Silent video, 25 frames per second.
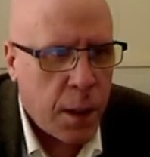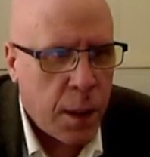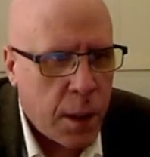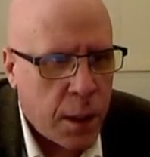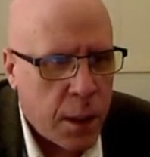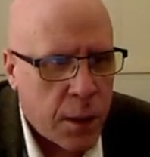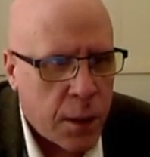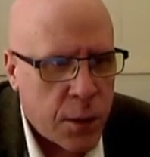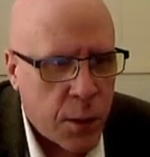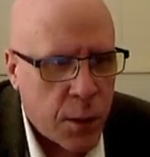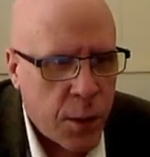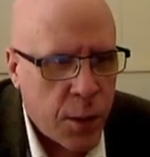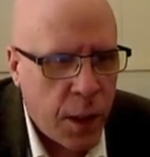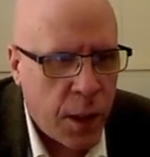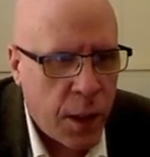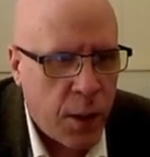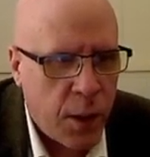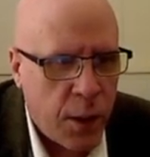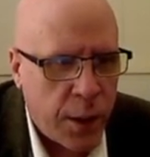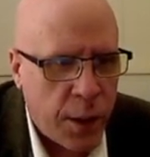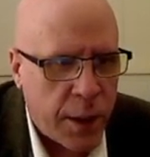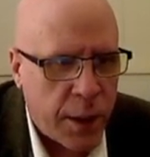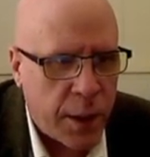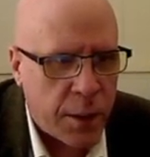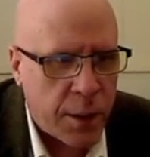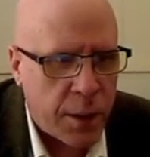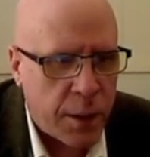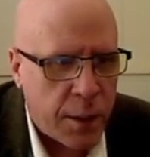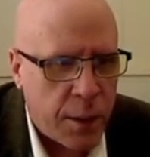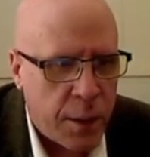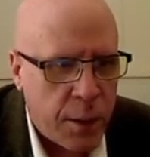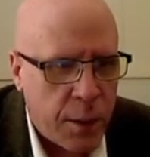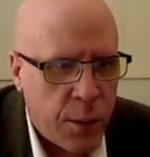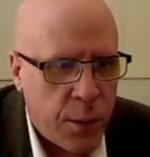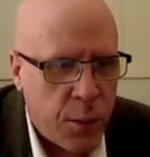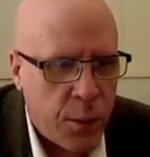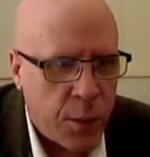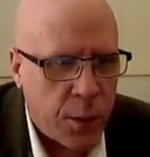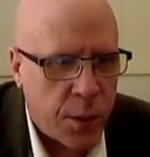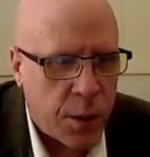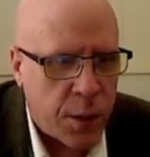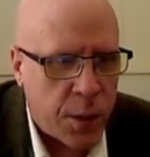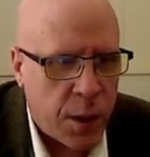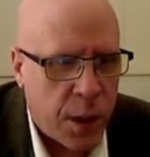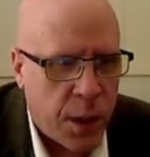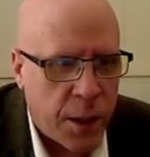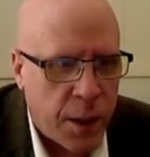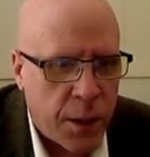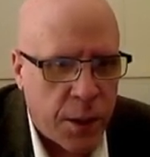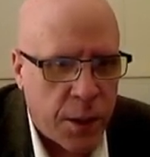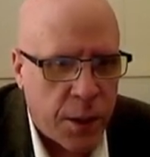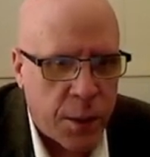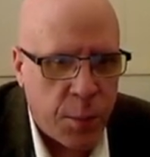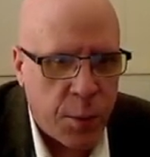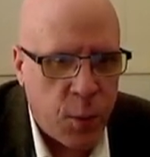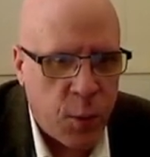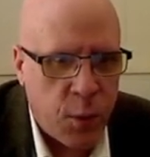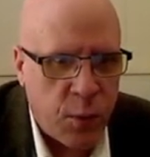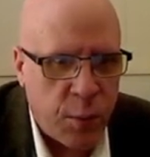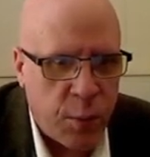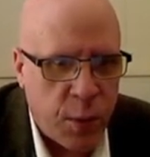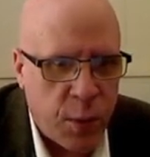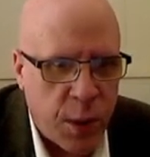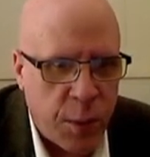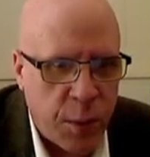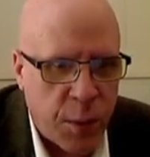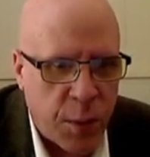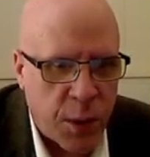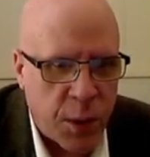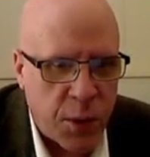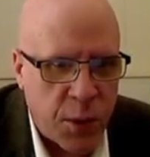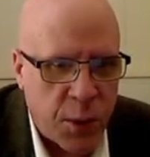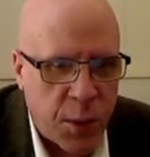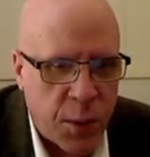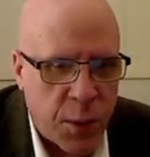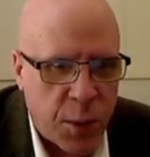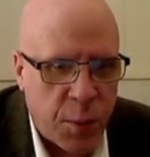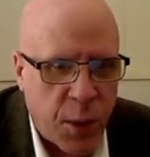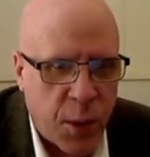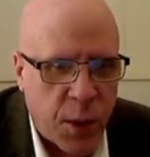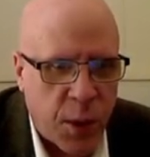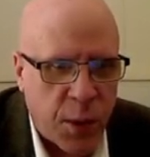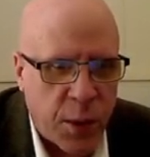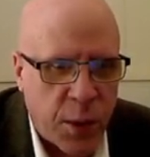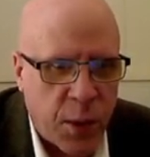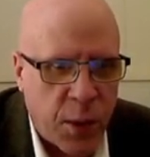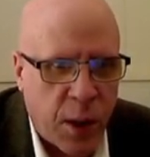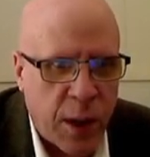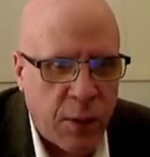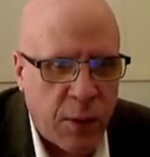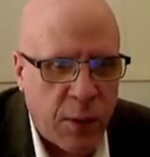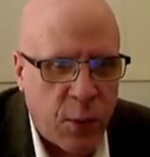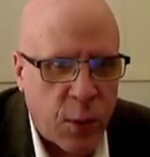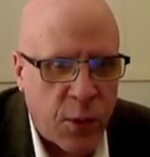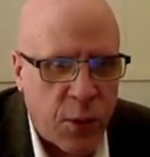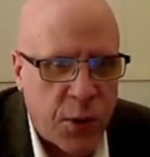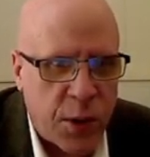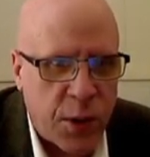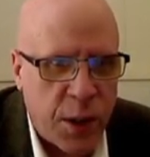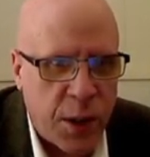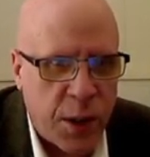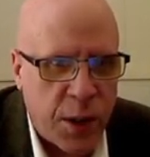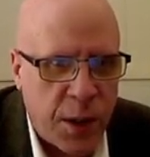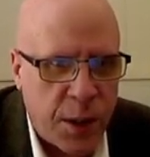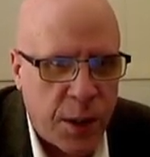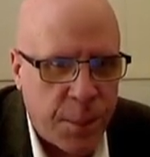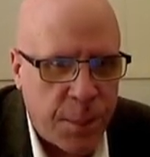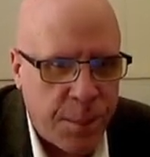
So now I can use the slider to move pretty much on the part of the graph we're seeing.